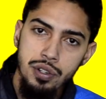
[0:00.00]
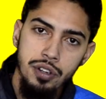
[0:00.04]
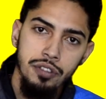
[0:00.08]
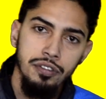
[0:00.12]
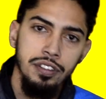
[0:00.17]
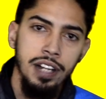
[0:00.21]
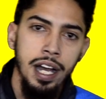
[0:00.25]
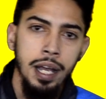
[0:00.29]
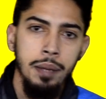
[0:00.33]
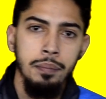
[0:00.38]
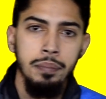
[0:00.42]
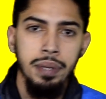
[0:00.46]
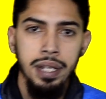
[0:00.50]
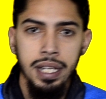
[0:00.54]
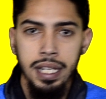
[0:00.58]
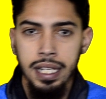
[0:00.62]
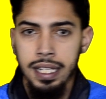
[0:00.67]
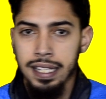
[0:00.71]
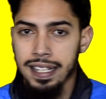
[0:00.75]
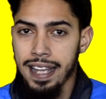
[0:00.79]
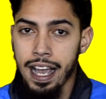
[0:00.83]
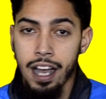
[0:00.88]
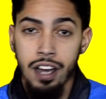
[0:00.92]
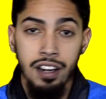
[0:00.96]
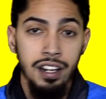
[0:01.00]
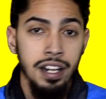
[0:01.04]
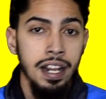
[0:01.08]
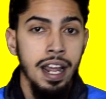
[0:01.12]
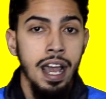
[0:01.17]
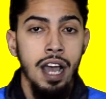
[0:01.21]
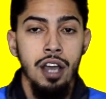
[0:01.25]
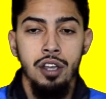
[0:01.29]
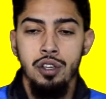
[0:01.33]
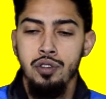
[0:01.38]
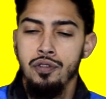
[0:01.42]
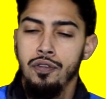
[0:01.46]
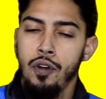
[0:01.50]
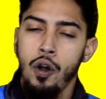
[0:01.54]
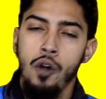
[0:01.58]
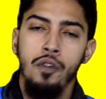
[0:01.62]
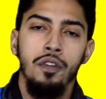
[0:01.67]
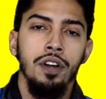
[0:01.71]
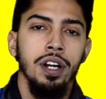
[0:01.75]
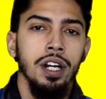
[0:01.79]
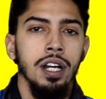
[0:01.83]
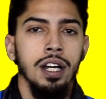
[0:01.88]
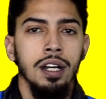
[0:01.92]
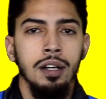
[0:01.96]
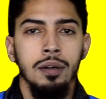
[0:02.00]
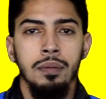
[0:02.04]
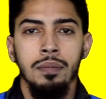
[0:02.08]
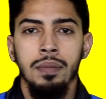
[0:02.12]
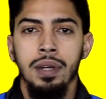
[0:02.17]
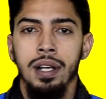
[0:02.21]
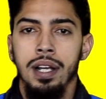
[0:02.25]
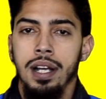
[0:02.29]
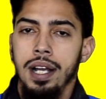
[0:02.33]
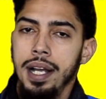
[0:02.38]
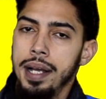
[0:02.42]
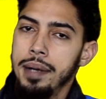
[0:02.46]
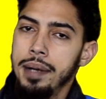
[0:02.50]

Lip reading: you of like being down and how you've overcome,